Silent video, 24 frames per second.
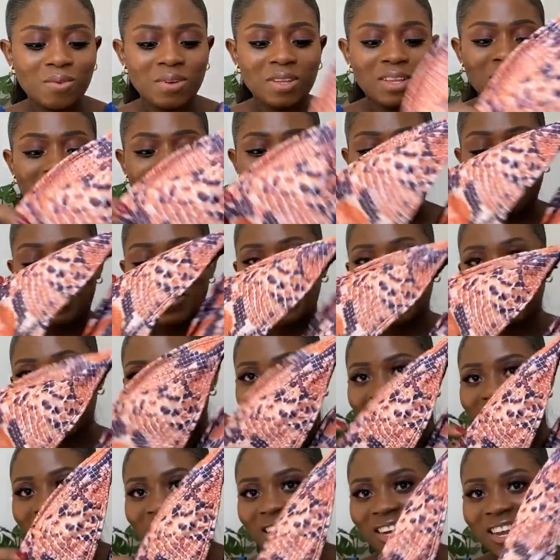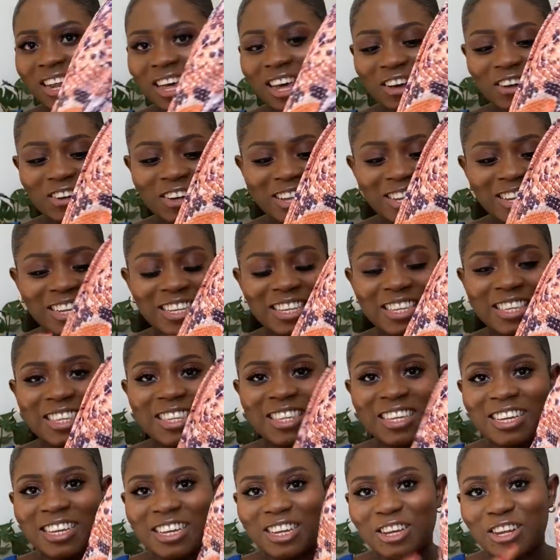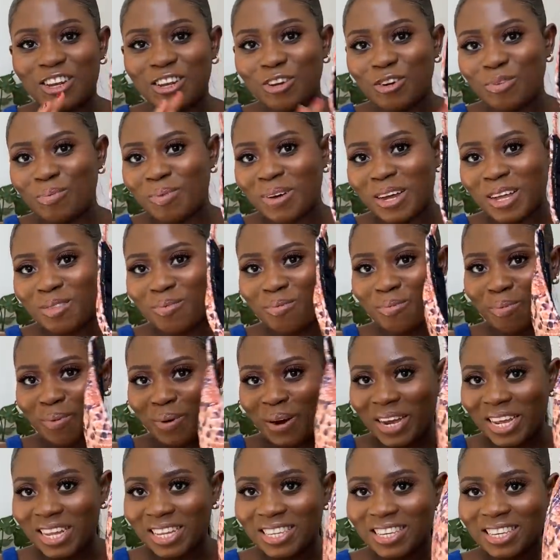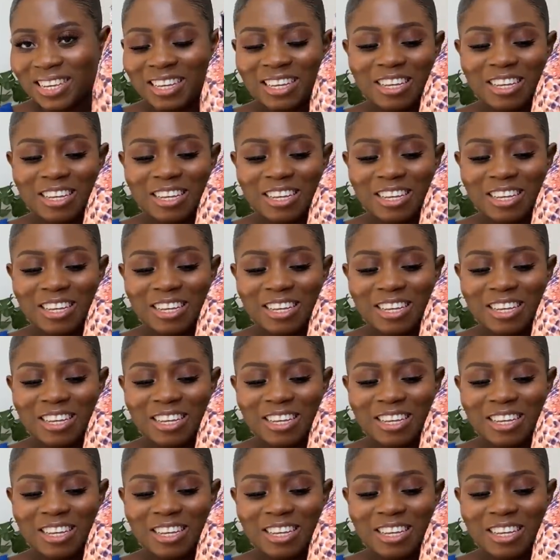one that I got, and I got this in the leopard print.